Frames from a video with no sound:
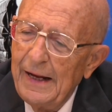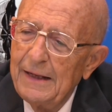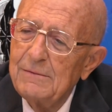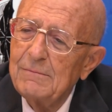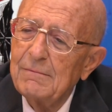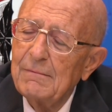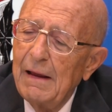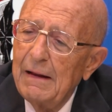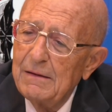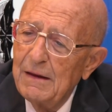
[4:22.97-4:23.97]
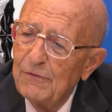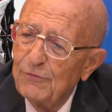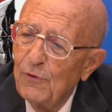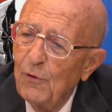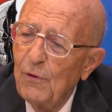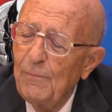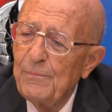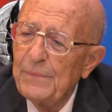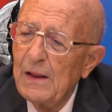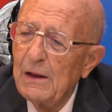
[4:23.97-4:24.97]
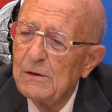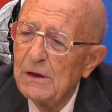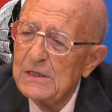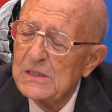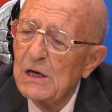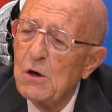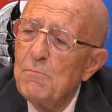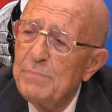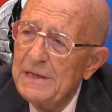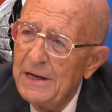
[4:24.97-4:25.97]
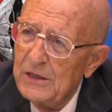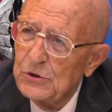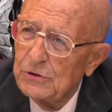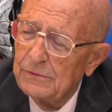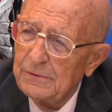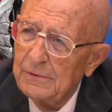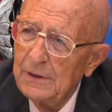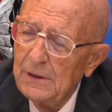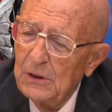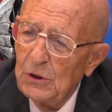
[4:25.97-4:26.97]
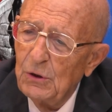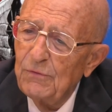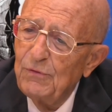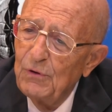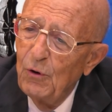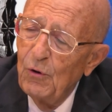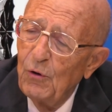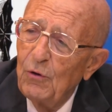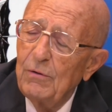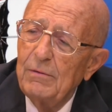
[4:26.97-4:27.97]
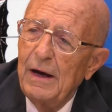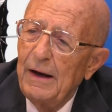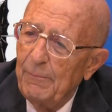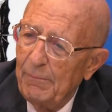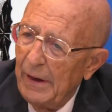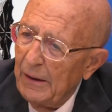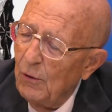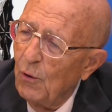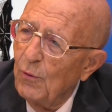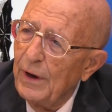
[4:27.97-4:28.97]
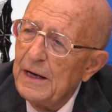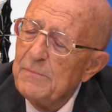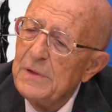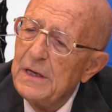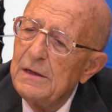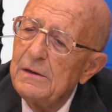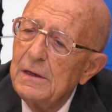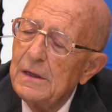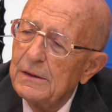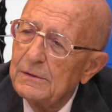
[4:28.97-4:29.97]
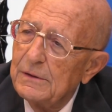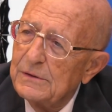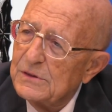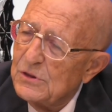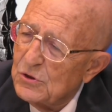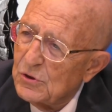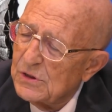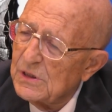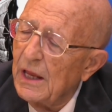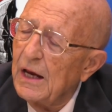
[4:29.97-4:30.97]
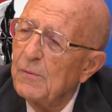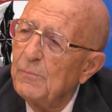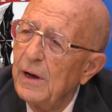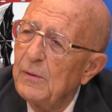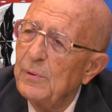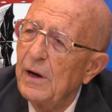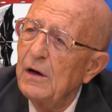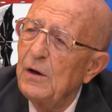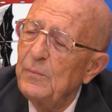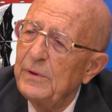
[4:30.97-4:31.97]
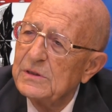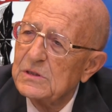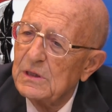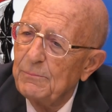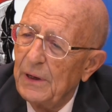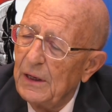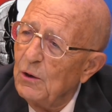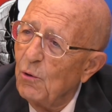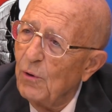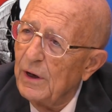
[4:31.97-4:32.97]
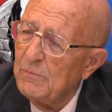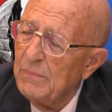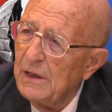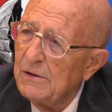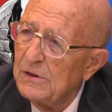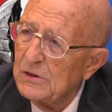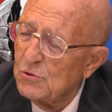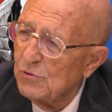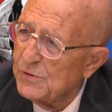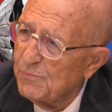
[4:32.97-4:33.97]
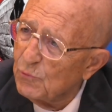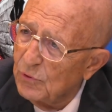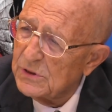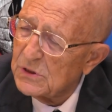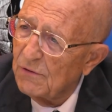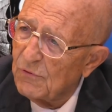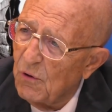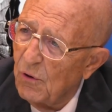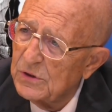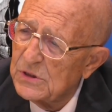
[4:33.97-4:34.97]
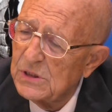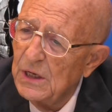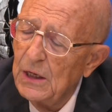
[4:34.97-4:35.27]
And therefore, there is a combination of law, by law I mean the decisions taken by parliaments, by law I mean the jurisprudence of courts